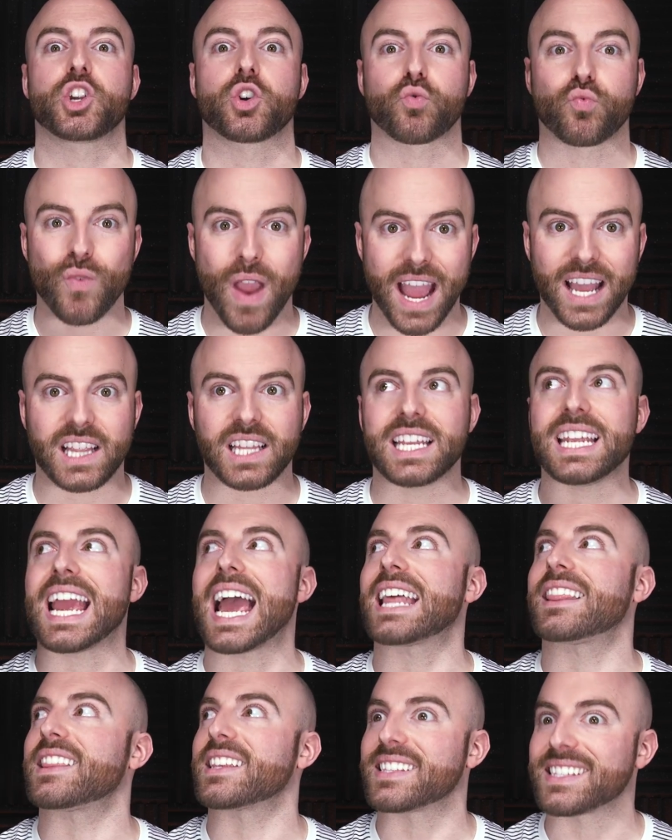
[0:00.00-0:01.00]
directly
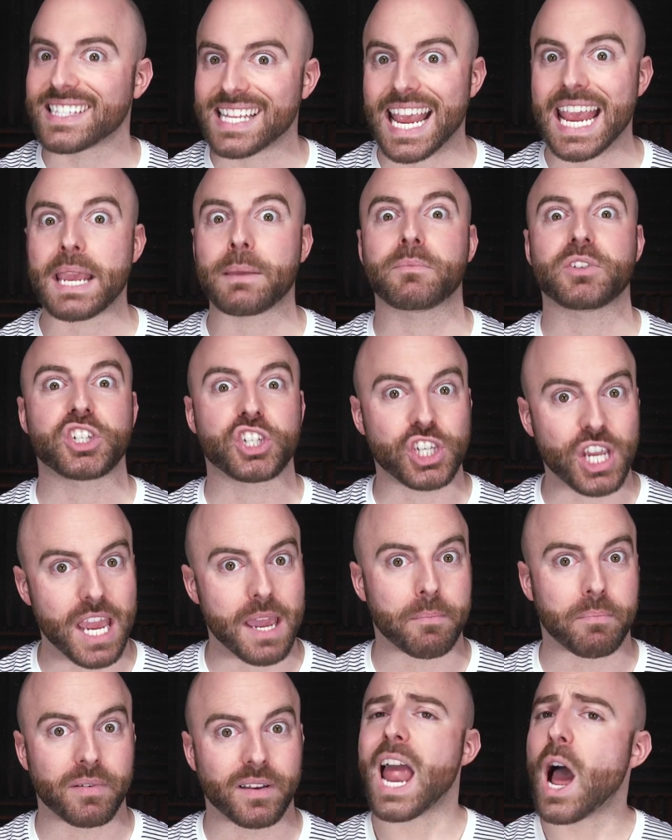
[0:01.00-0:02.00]
at the same ship.